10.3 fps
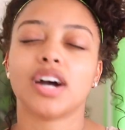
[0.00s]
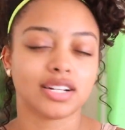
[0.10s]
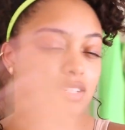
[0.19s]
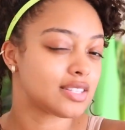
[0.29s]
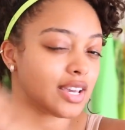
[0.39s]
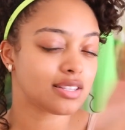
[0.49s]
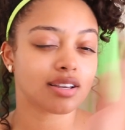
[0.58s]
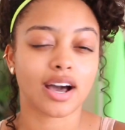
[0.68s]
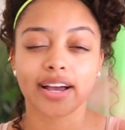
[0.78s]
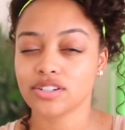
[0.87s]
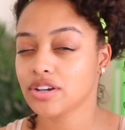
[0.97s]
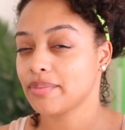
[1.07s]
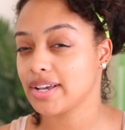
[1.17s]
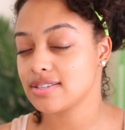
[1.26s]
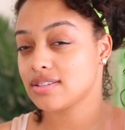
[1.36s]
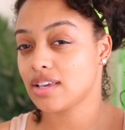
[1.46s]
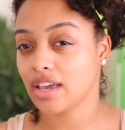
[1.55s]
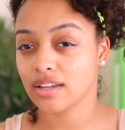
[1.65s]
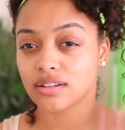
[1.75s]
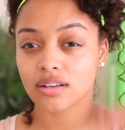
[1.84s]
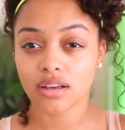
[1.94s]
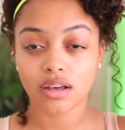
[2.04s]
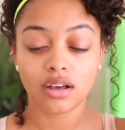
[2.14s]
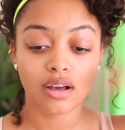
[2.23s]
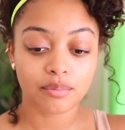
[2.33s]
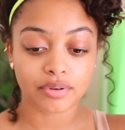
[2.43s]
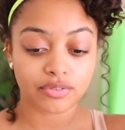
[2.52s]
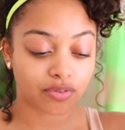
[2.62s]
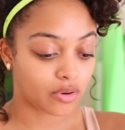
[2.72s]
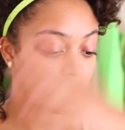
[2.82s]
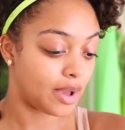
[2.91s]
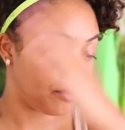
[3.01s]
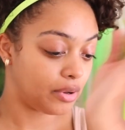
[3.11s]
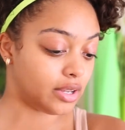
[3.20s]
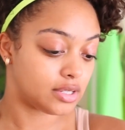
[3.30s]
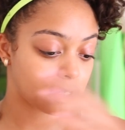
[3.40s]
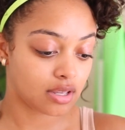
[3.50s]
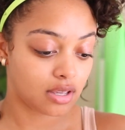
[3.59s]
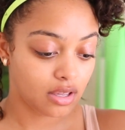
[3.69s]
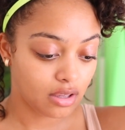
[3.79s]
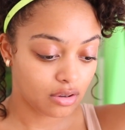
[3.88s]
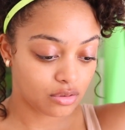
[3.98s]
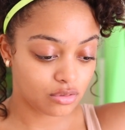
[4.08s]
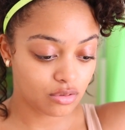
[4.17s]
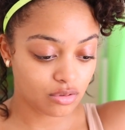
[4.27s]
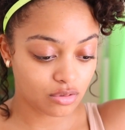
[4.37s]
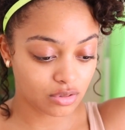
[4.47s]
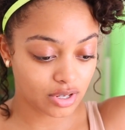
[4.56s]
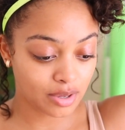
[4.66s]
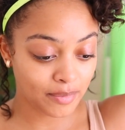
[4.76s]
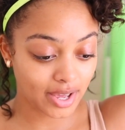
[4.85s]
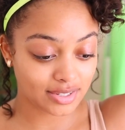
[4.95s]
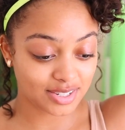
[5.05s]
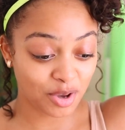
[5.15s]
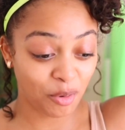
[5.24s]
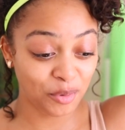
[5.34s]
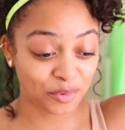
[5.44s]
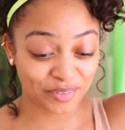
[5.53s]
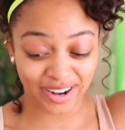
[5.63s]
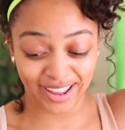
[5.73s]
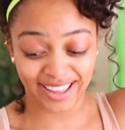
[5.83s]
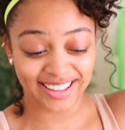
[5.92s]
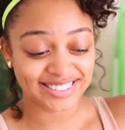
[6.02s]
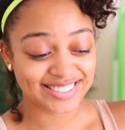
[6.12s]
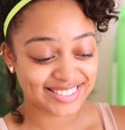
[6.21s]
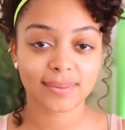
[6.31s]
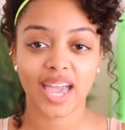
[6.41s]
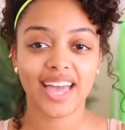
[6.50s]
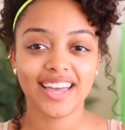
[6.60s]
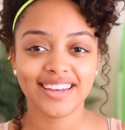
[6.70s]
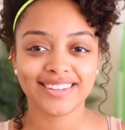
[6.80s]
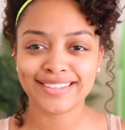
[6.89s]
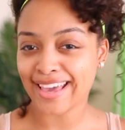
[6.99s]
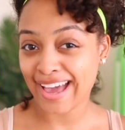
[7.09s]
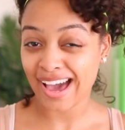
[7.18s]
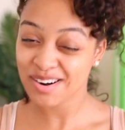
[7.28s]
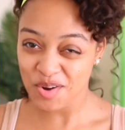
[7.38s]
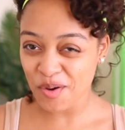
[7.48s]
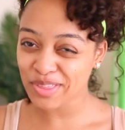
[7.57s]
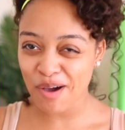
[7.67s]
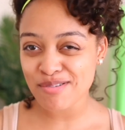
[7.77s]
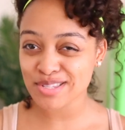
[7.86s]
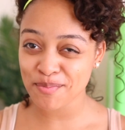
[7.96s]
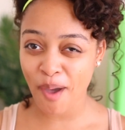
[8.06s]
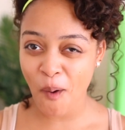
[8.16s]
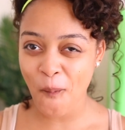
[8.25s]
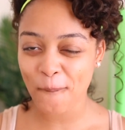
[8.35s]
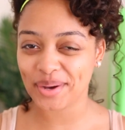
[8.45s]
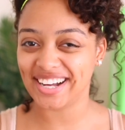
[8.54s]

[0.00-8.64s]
I just like to hydrate my skin before I put, ooh, look at my deodorant. yeah, I don't know what that was about,